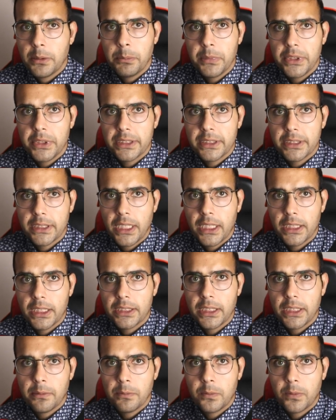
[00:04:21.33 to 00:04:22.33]

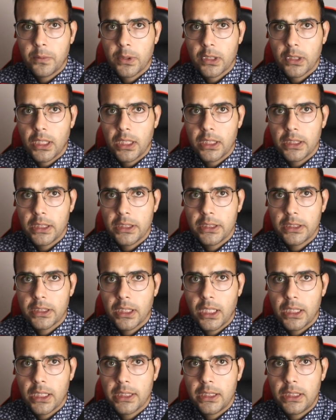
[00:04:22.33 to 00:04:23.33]
mistake them for
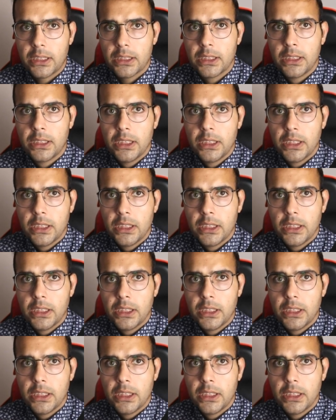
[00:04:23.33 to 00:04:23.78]
each other,